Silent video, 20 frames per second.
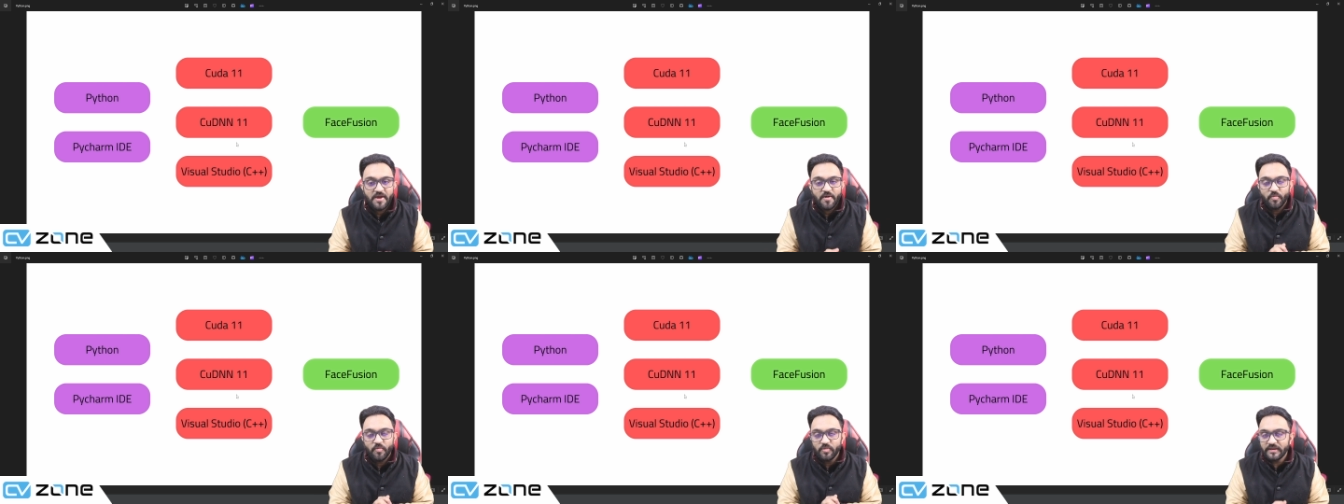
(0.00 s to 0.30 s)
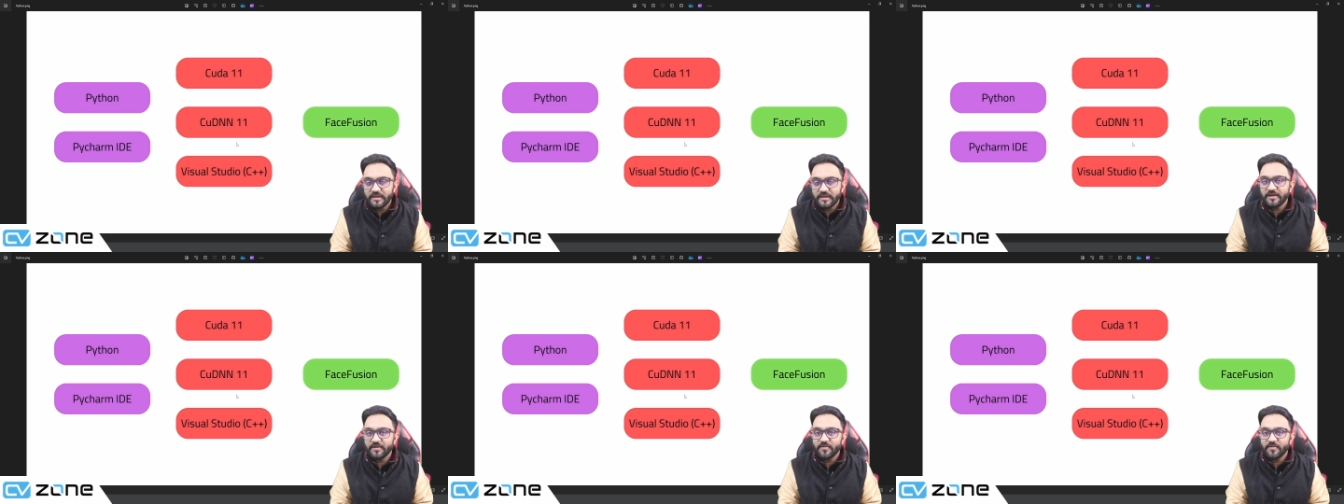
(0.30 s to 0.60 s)
we
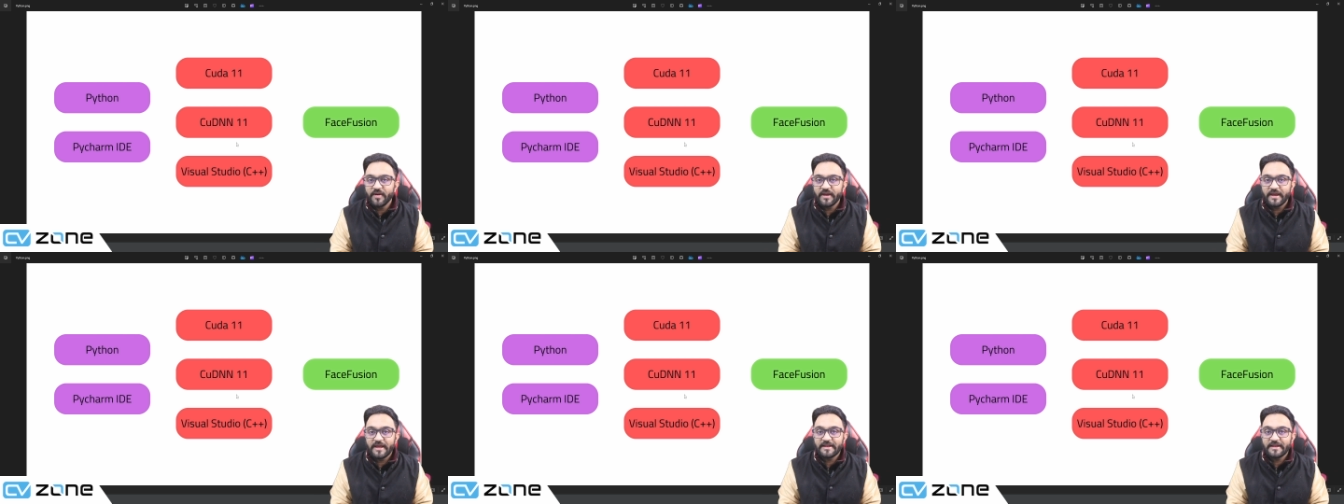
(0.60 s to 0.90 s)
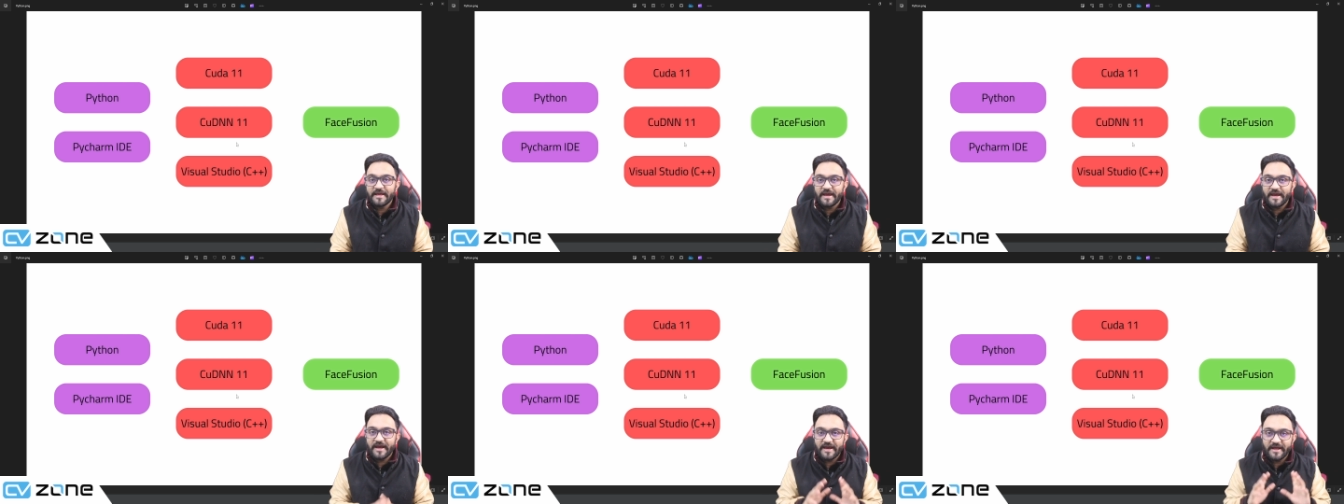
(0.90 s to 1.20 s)
can go
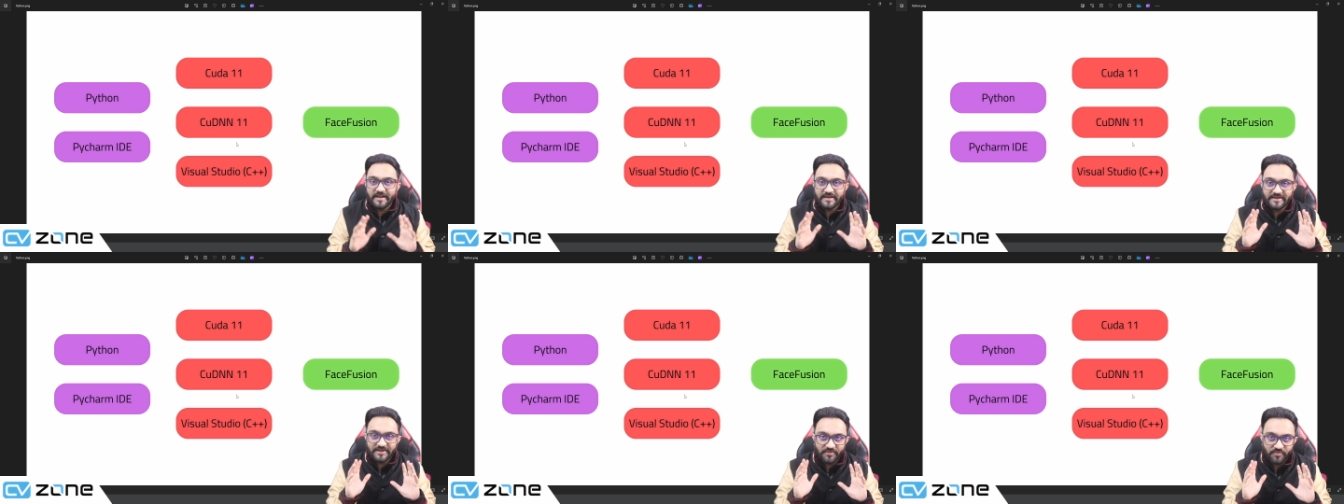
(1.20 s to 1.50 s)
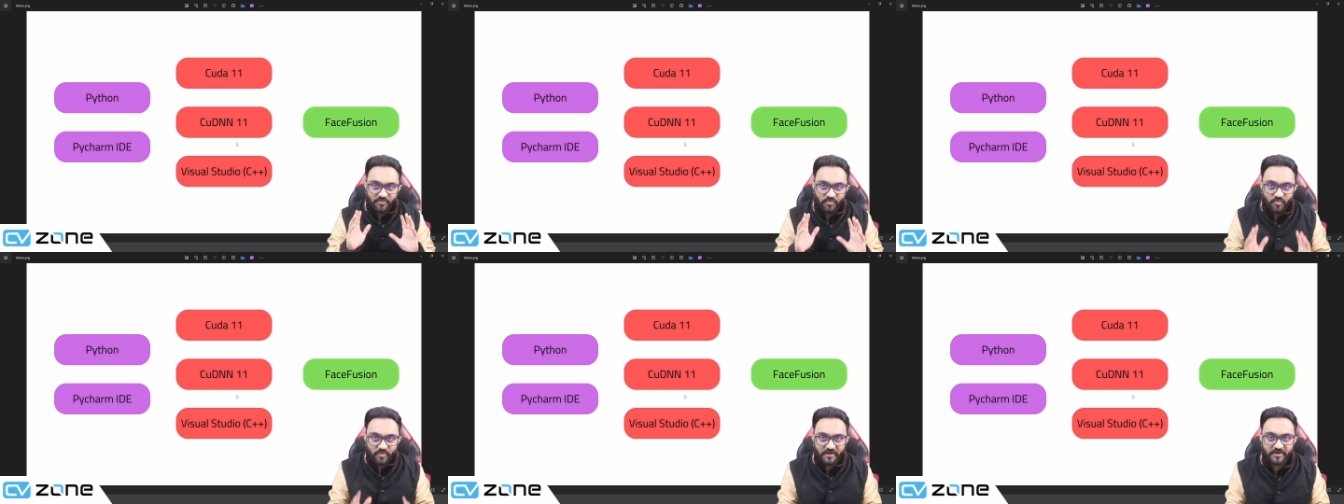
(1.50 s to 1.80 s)
ahead and
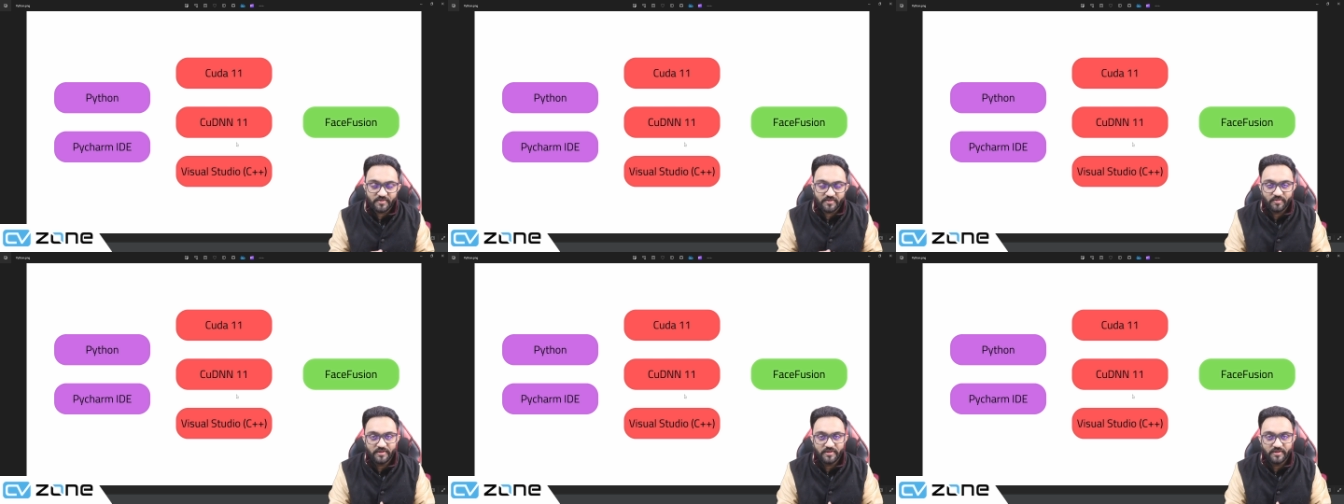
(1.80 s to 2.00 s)
work